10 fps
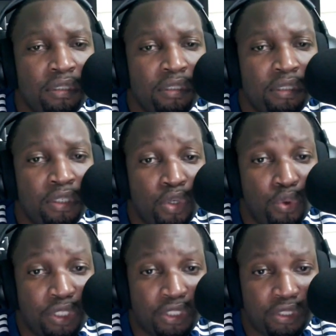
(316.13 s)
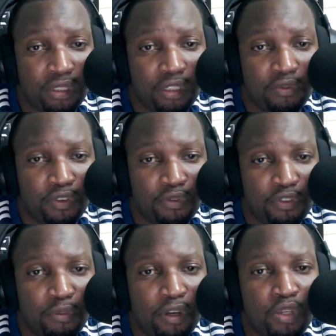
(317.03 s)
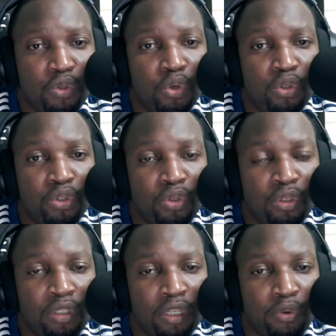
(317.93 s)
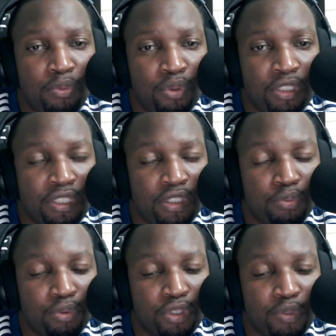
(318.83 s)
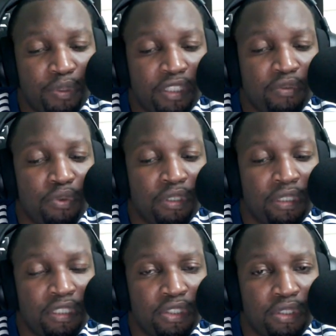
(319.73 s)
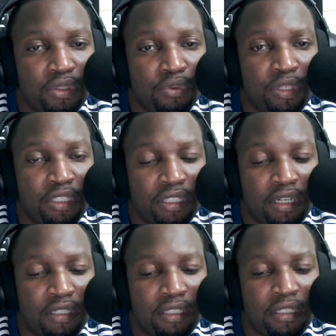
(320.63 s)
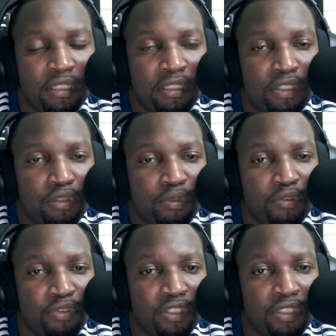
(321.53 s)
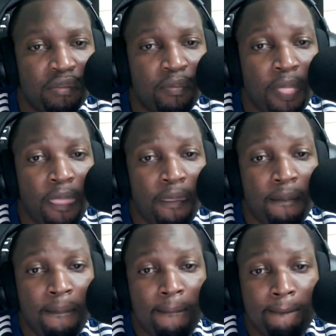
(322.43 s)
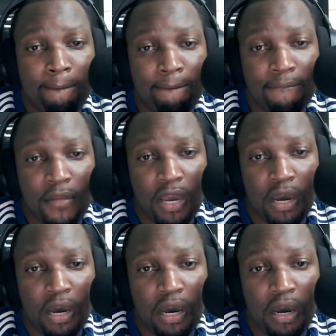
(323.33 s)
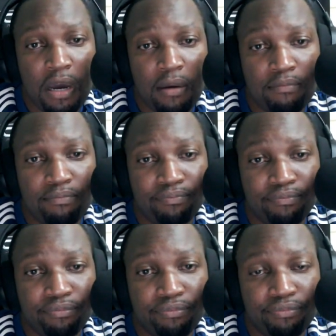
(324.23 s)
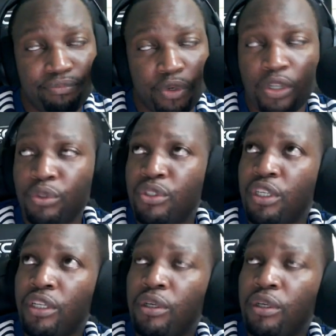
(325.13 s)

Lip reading: Lewis, if some of you don't know, let me put this into perspective where things really started in terms of his, what you'd say now,